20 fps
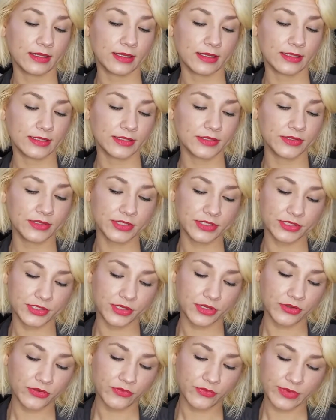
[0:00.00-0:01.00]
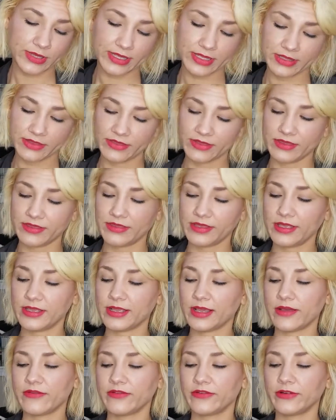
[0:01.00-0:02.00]
So let's go with the
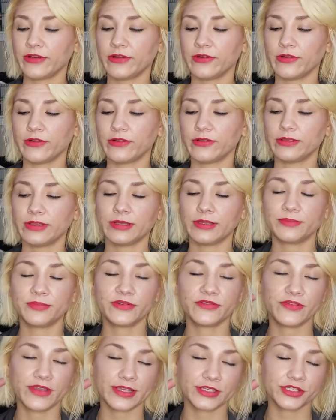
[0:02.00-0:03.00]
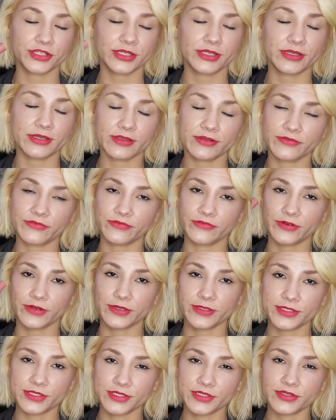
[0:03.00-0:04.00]
Covergirl LipPerfection
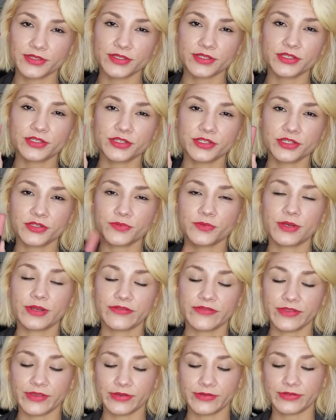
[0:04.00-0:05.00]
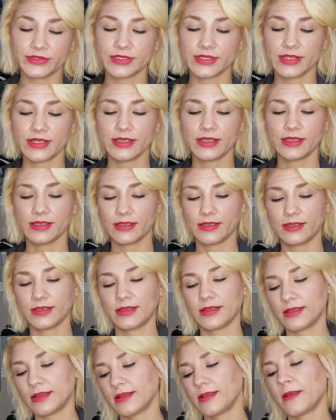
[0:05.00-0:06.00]
first. So this is just one of those
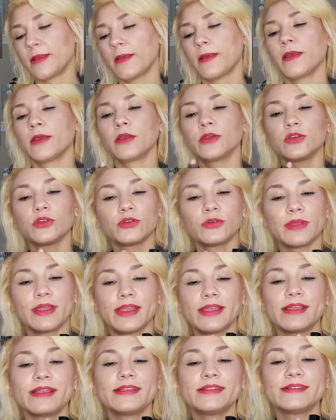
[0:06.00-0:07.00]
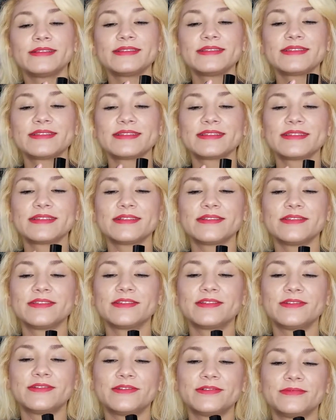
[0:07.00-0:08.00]
crayons, the
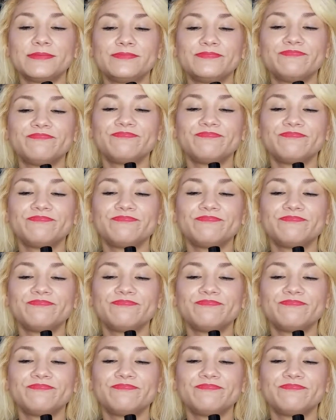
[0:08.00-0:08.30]
little